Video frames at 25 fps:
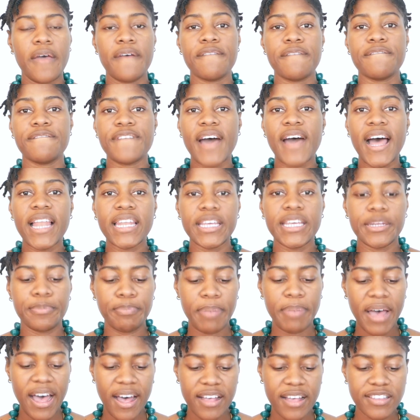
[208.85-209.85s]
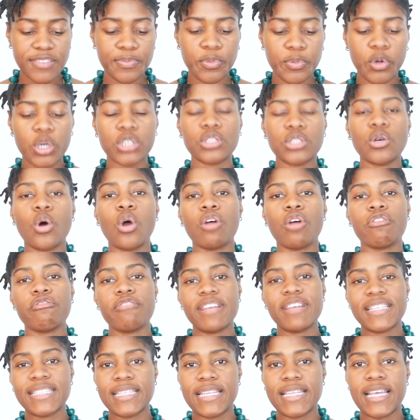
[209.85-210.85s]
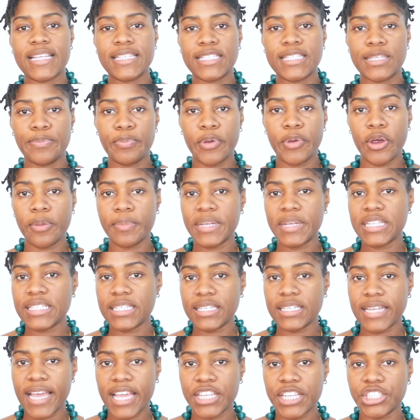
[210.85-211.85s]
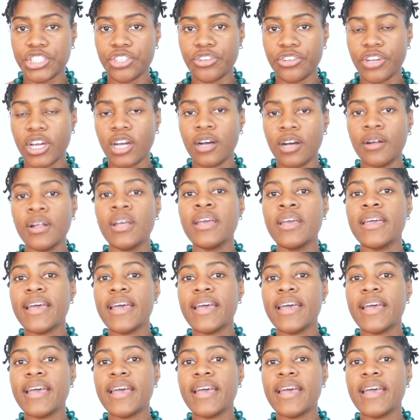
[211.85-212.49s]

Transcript: valid passport or residency permit in Nigeria.